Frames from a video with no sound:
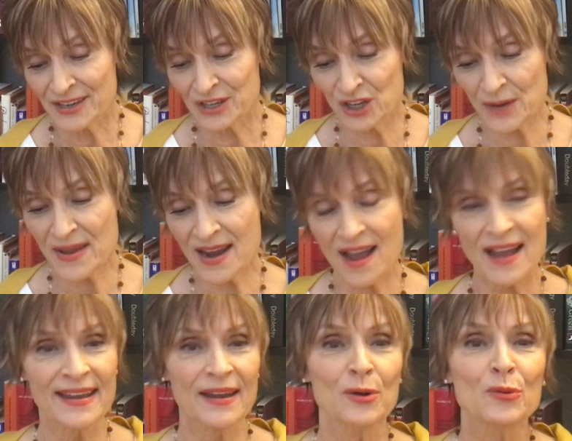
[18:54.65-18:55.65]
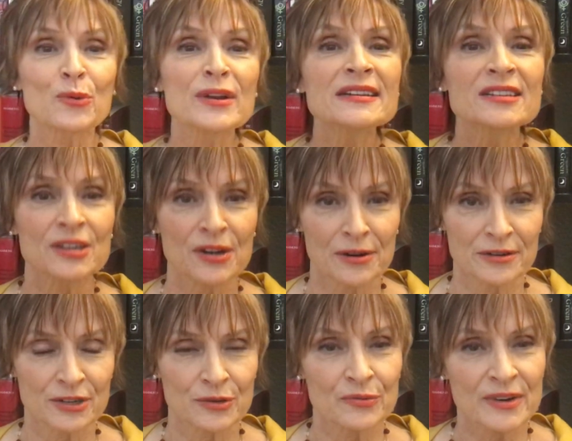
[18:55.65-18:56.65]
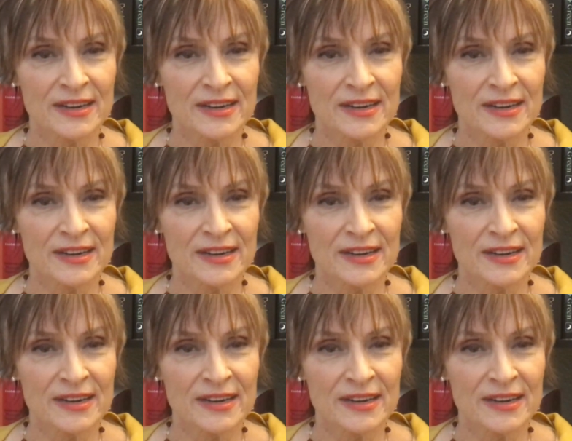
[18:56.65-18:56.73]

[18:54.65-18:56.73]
Gemini, research.